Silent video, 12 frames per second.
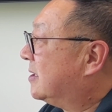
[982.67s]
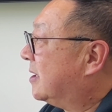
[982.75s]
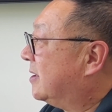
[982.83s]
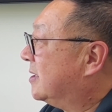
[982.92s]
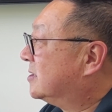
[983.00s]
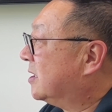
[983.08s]

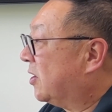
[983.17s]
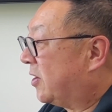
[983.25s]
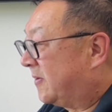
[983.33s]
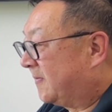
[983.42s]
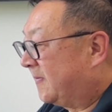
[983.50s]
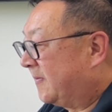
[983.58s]
uh, there's a
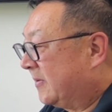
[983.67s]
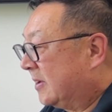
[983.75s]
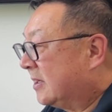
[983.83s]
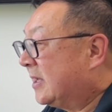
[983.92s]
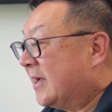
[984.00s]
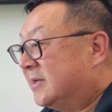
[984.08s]
lot of
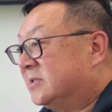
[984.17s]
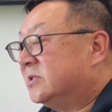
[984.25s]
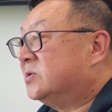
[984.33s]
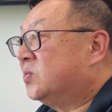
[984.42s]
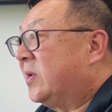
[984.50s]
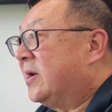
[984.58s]

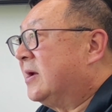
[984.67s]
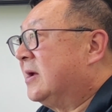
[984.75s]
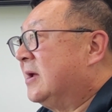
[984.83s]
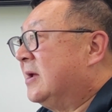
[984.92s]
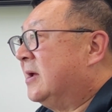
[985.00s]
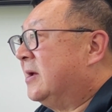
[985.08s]
cases where
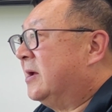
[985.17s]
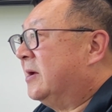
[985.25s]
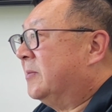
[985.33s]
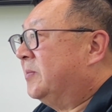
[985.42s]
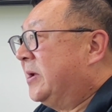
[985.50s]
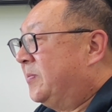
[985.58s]

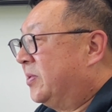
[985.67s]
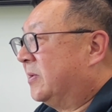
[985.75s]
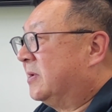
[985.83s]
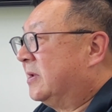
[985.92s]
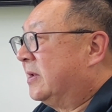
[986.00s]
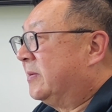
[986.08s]

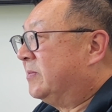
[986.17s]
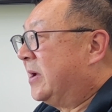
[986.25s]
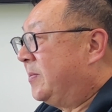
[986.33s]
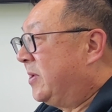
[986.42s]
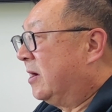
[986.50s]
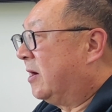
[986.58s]
people
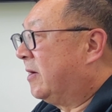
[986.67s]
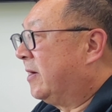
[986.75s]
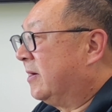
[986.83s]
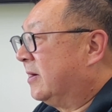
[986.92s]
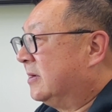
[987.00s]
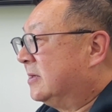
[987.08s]
maybe
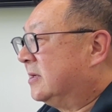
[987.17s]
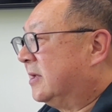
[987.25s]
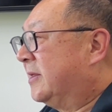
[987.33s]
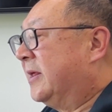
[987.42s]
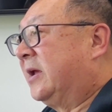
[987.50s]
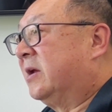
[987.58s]
are
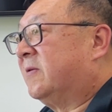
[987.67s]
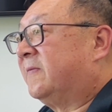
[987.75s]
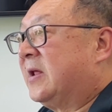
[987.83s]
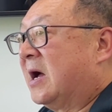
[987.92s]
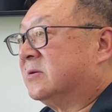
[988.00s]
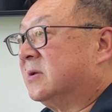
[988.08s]
thinking
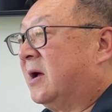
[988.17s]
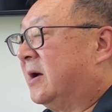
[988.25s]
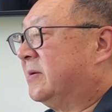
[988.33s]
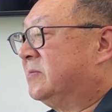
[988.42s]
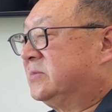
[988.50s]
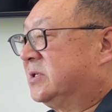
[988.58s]
of down,
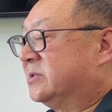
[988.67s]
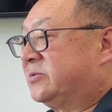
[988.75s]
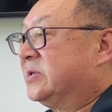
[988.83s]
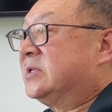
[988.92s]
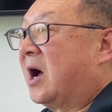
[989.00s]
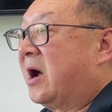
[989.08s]
uh,
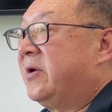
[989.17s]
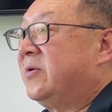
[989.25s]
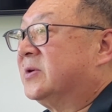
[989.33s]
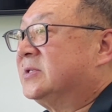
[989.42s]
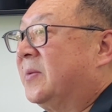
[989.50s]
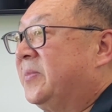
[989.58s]
just
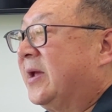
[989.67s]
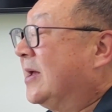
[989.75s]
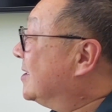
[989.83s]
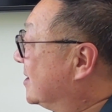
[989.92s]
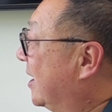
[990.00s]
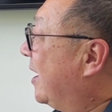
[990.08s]
retiring or something
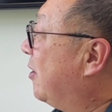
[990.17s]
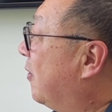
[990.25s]
and selling